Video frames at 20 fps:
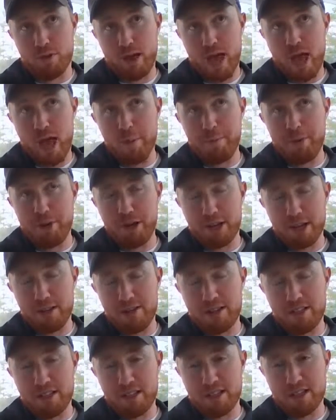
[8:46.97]
happy to get
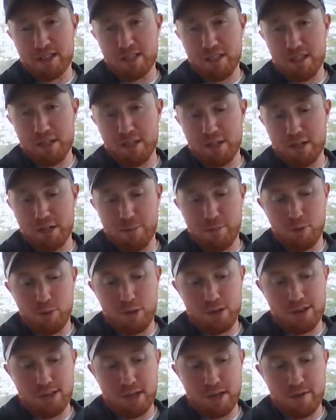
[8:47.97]
like 16 to 18
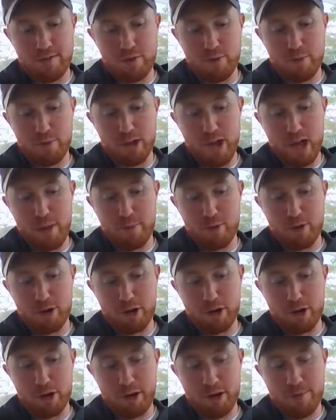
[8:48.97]
points out of him.
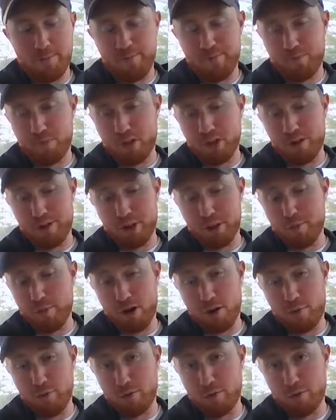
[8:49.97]
Kaepernick, I think
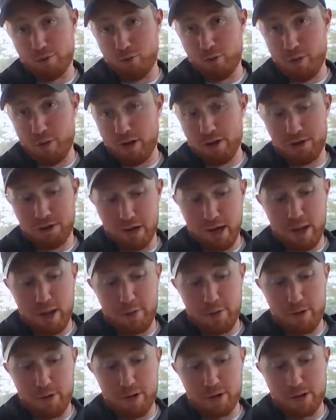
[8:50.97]
Palmer will do better than
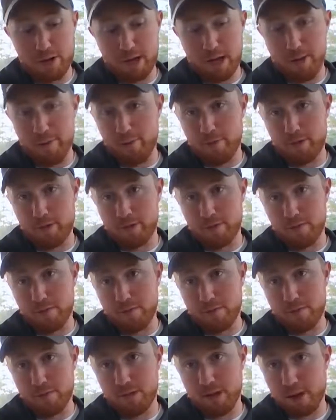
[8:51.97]
Kaepernick because Kaepernick's
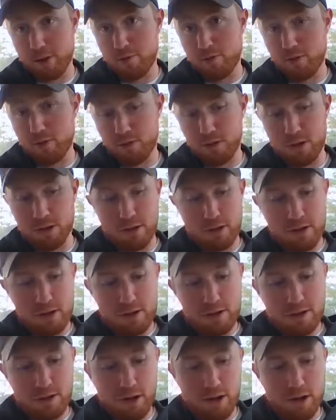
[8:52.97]
terrible.
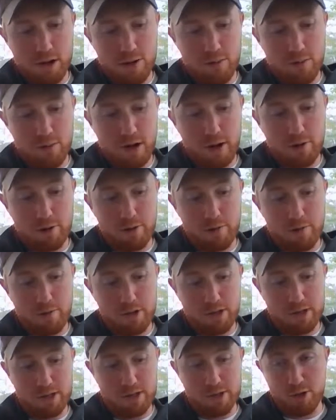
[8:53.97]
I
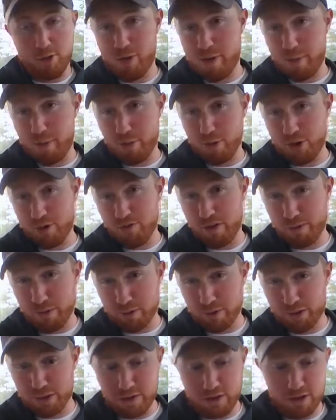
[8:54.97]
would consider maybe putting
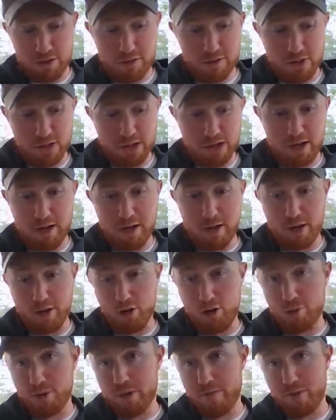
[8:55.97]
Rivers in there instead. I
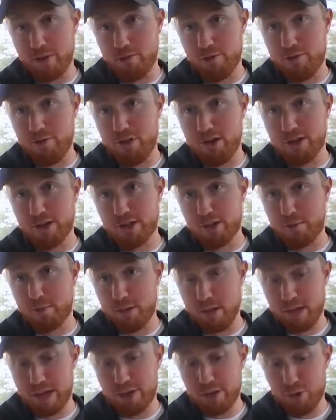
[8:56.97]
know I'm giving you advice and I'm
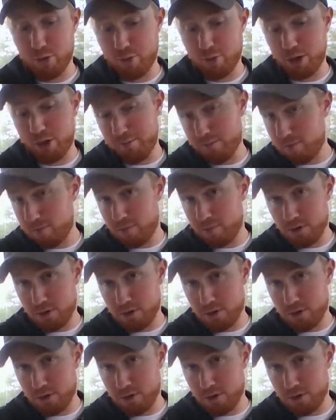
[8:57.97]
playing you, but